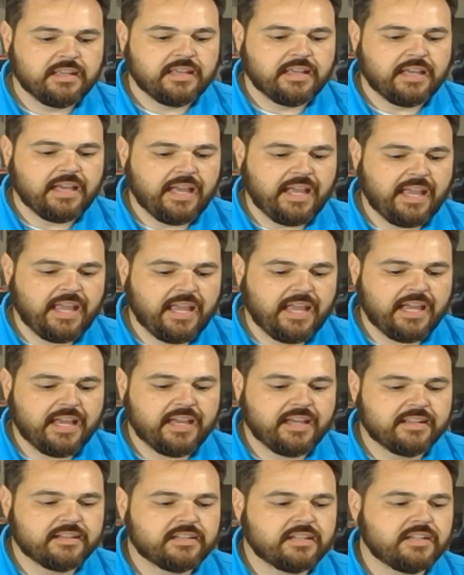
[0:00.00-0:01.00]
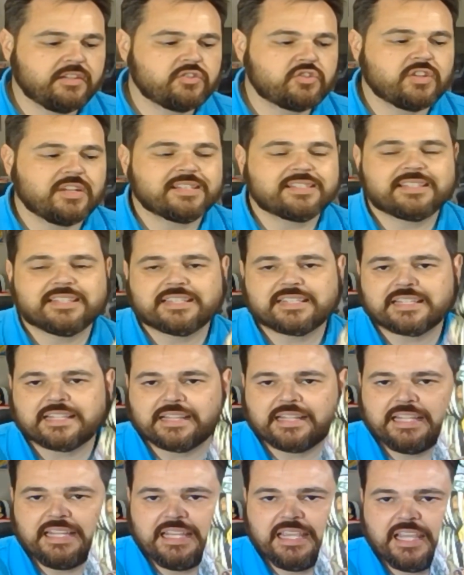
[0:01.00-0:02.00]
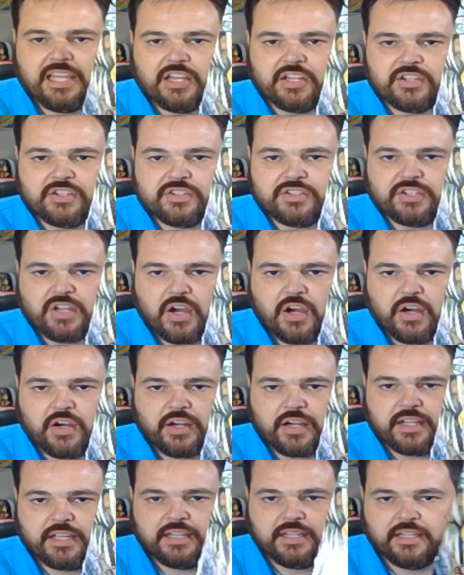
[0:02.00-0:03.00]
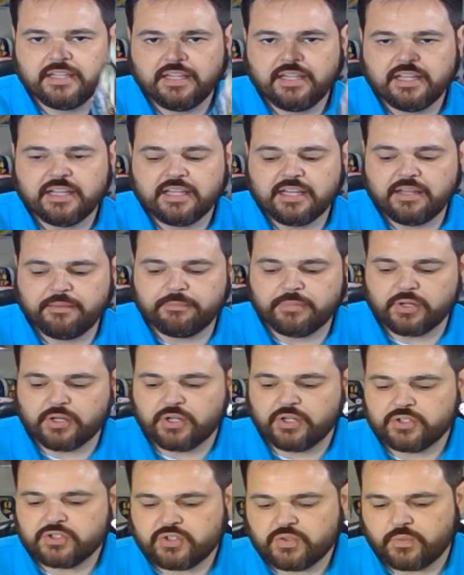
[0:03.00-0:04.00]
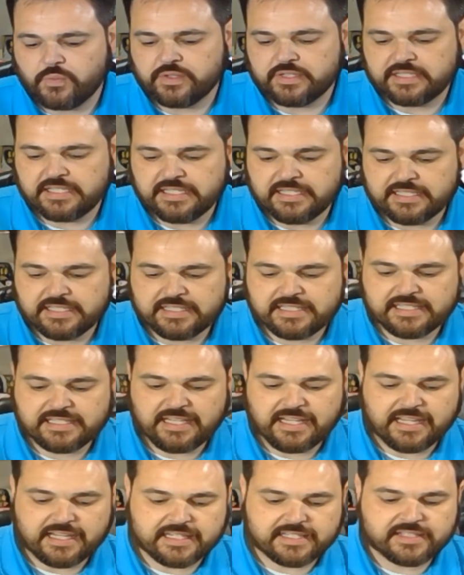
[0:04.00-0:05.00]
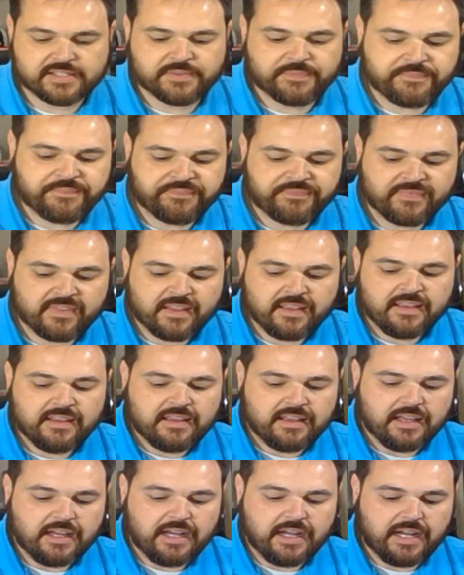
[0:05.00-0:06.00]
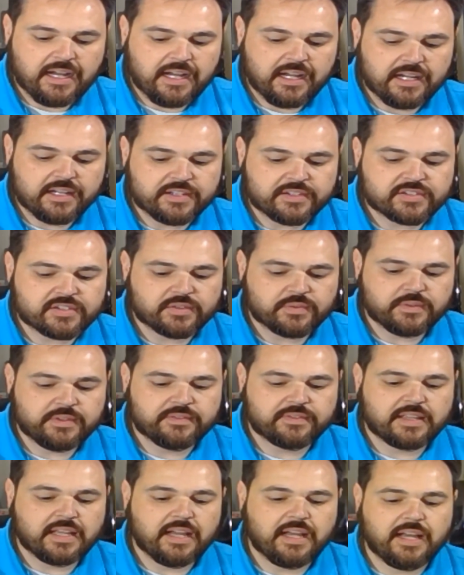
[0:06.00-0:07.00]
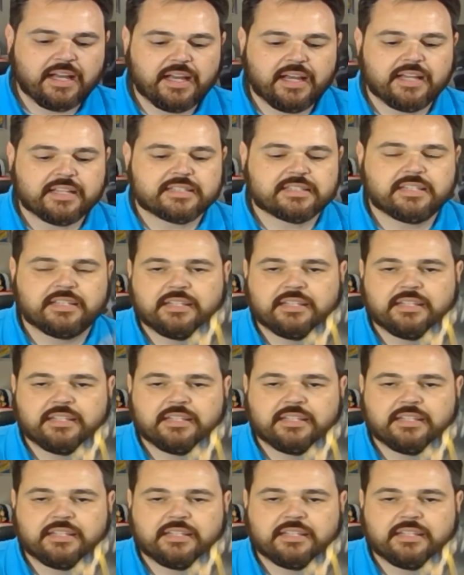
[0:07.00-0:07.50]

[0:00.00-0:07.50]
And Justice League Dark number 26. So we've got